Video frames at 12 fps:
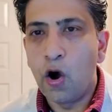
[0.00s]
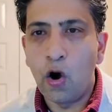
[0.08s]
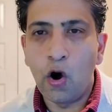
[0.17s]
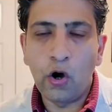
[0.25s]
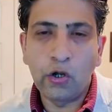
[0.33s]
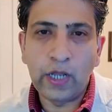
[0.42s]

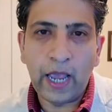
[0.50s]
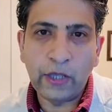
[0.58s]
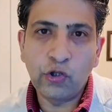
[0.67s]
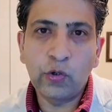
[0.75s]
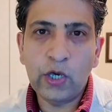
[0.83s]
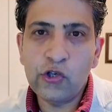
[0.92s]
on
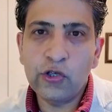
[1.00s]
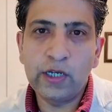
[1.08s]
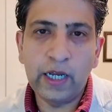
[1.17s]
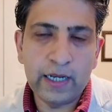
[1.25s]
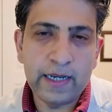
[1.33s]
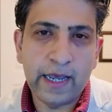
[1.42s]

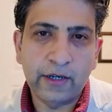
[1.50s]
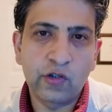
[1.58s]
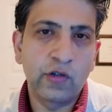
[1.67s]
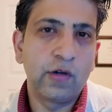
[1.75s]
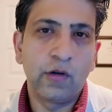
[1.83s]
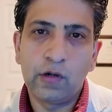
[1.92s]
education index